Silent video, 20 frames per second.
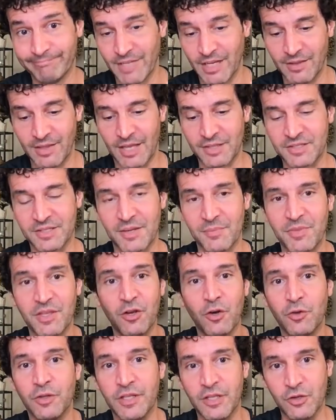That's something
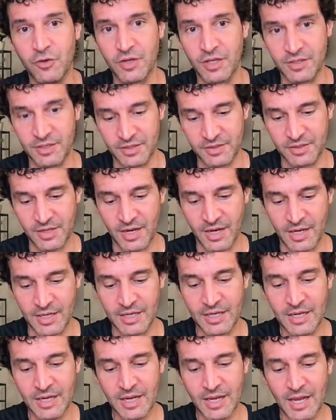only you can decide.
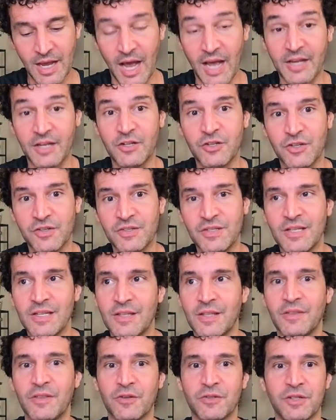I can just see
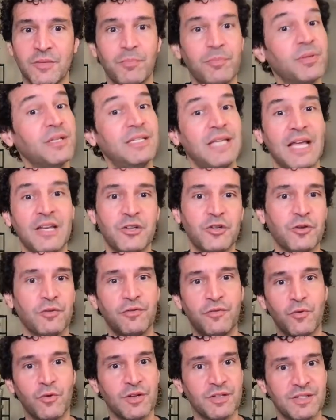that there's a potential
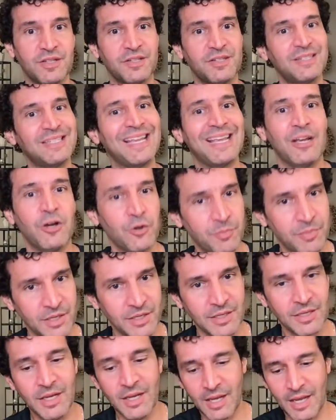for it to stay
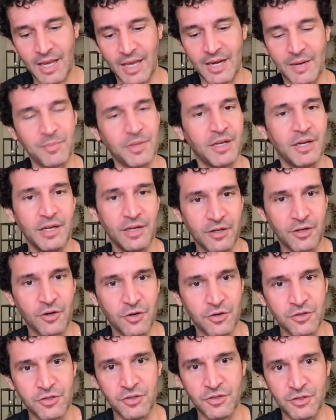open, and I'm going to
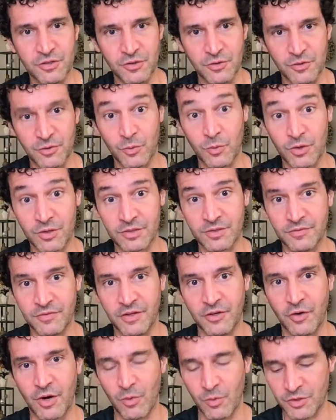encourage you to do the work to
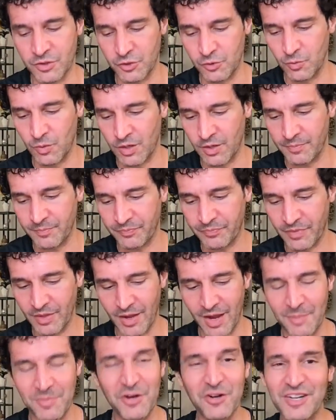figure out what you want.
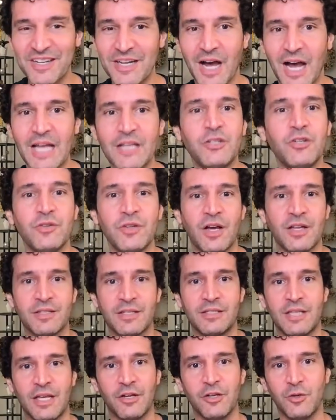I'm here to guide you, not to
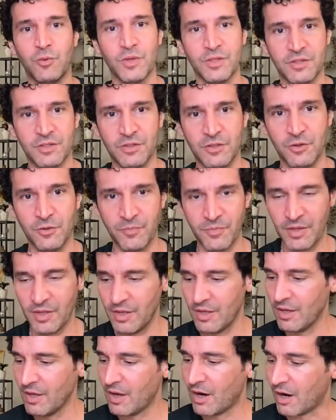tell you what to do.
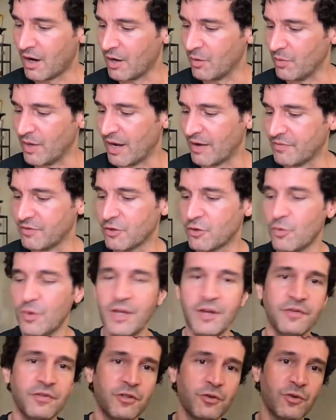All right, we have the
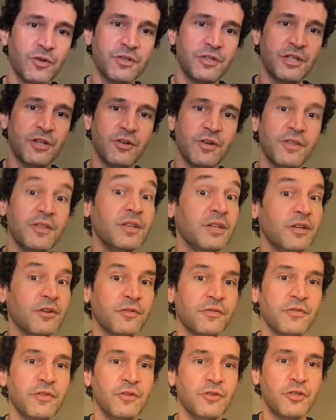Queen of Swords here in the near
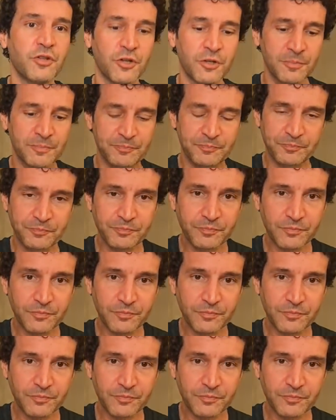future.